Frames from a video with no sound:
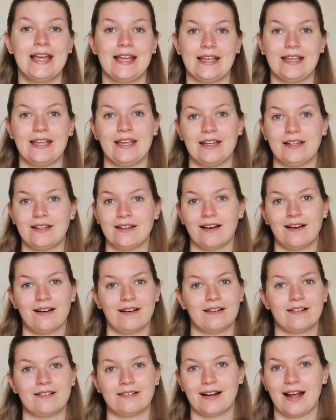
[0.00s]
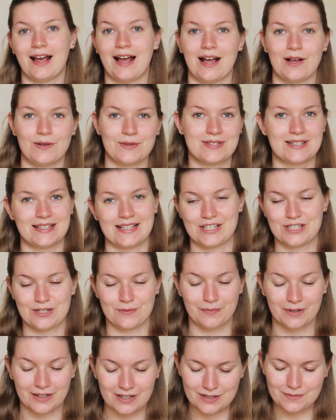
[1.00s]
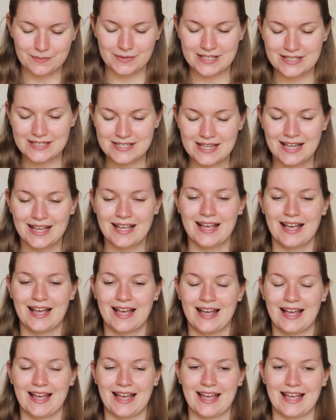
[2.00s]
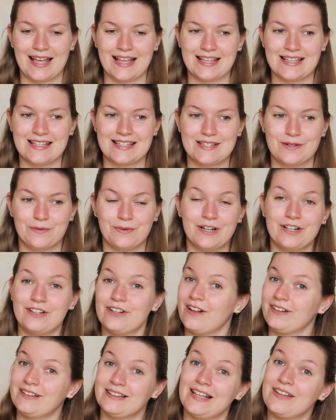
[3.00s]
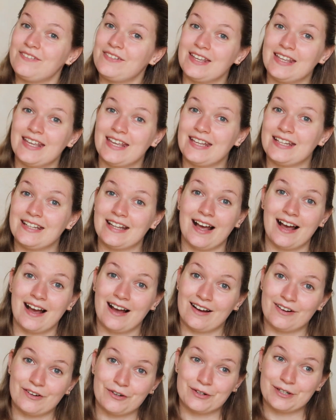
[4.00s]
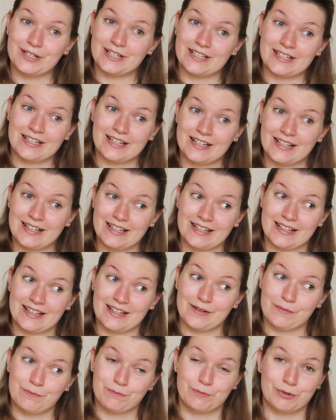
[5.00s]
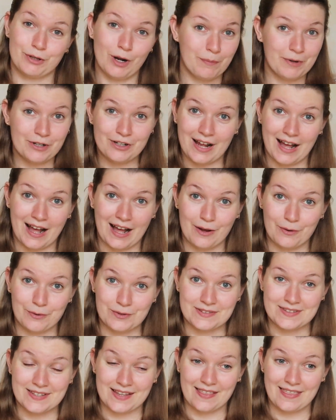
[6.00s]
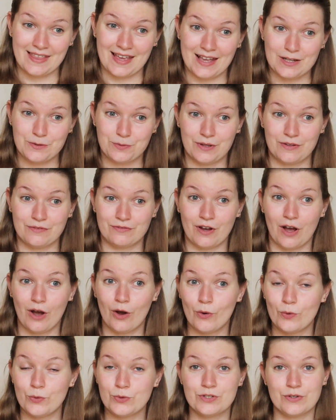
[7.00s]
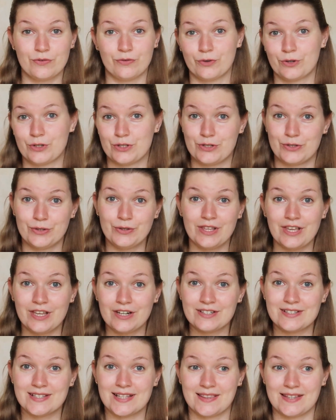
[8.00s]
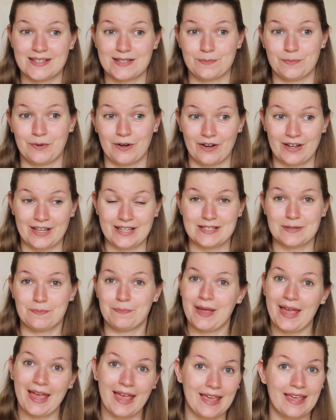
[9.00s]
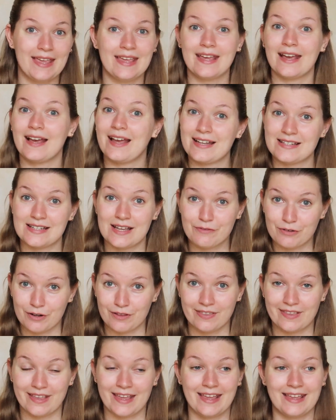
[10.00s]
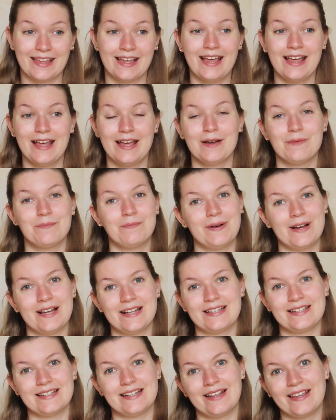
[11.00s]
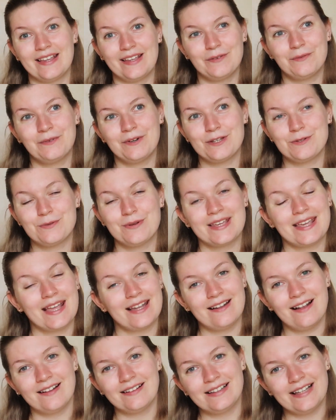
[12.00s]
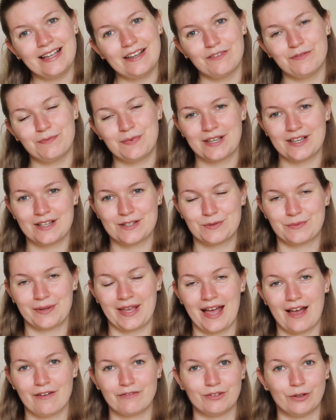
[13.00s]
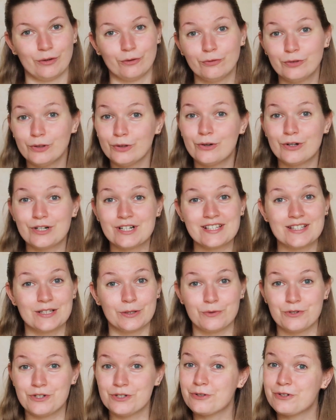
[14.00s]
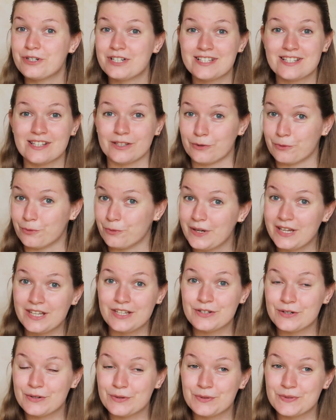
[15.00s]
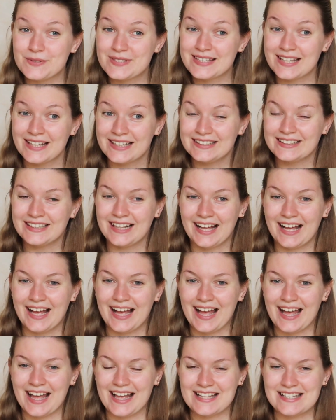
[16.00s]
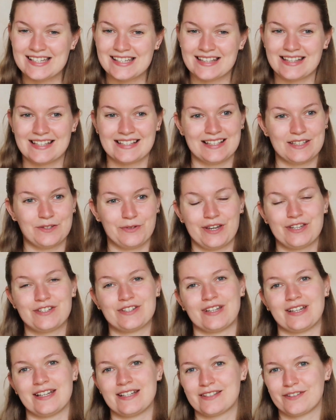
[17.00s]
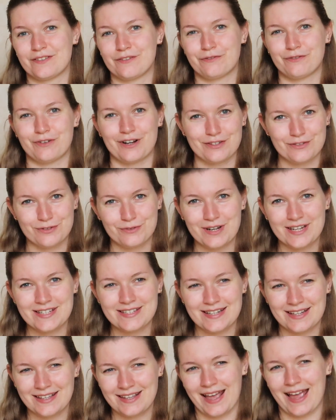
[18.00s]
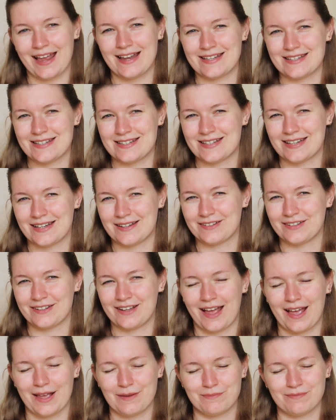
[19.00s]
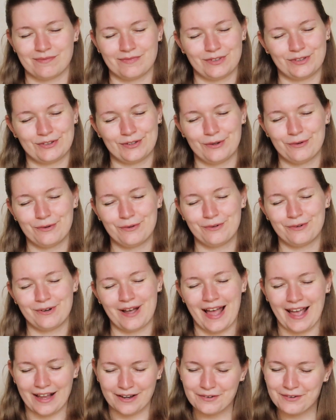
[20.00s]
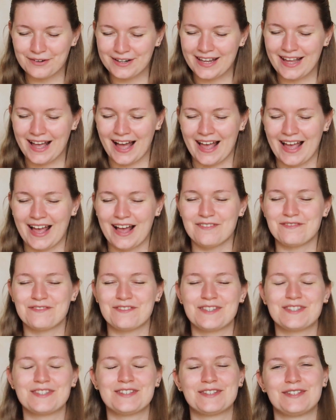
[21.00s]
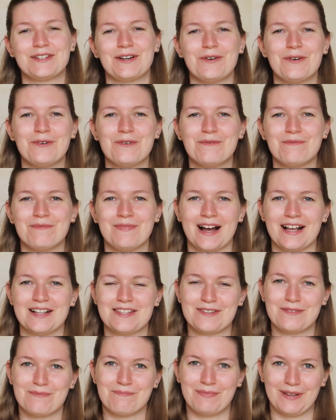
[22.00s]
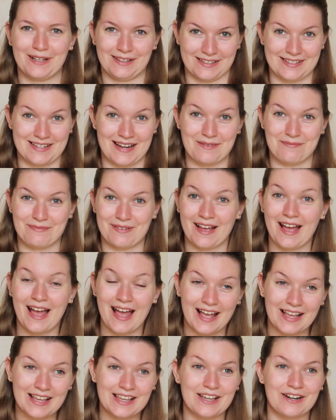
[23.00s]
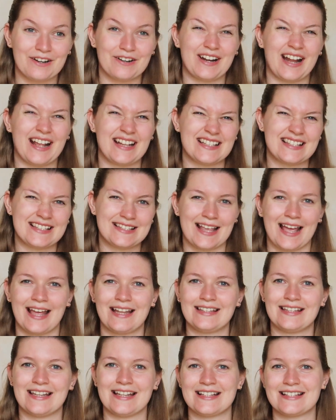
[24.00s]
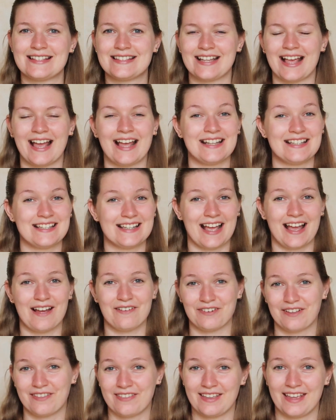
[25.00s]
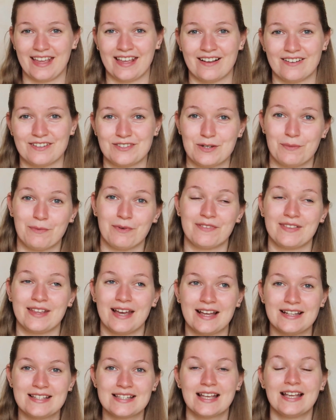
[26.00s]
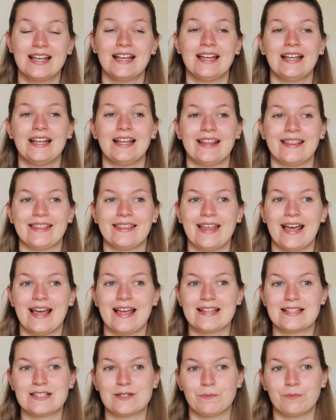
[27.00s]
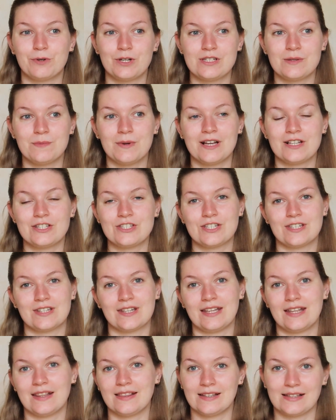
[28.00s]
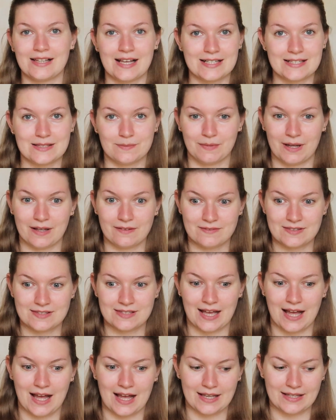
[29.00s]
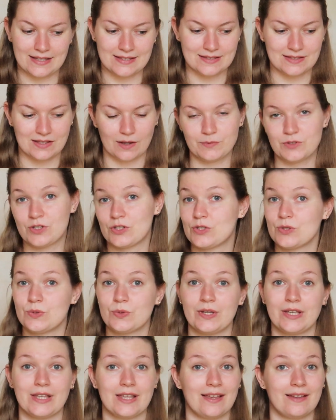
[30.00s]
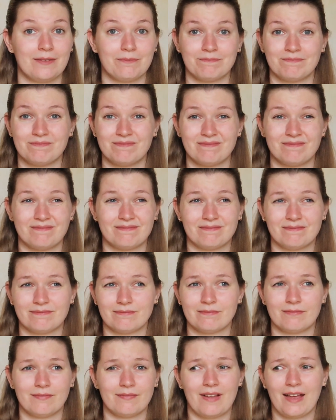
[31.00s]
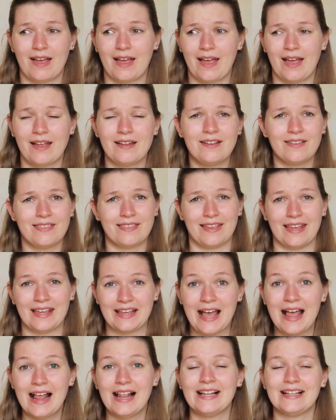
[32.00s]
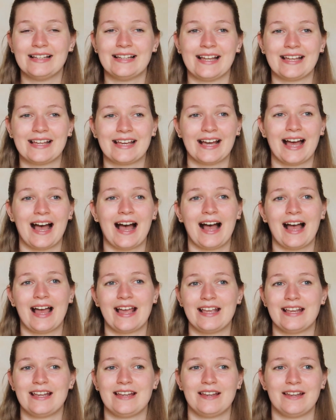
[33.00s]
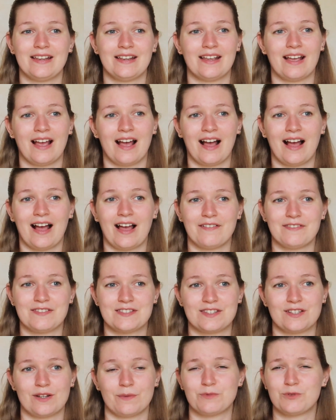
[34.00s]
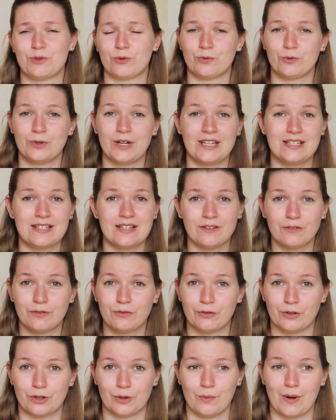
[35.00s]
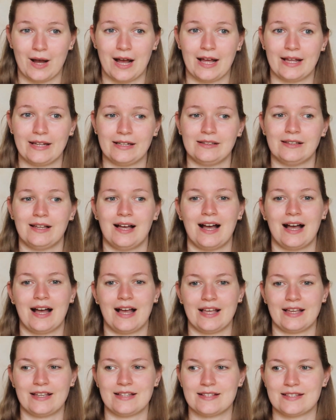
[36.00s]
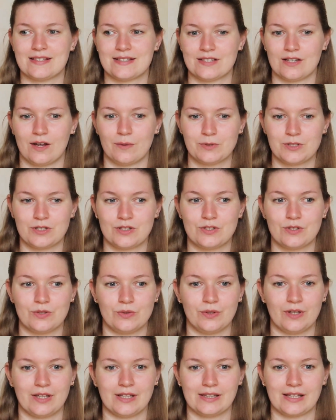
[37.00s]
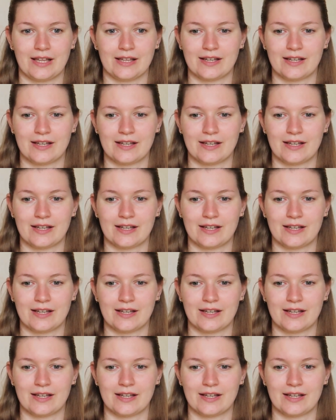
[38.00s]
in our house/apartment, and we're not living in our proper house that we've owned for 2 years at this point, paying and everything, but in which we cannot live because we have no floors, no doors, no windows, and the situation is frustrating and I'm so angry. I have so much built up anger and sadness and everything on top of that, that pretty much in the last months I stopped doing anything. Like I've stopped reading for a while. I stopped doing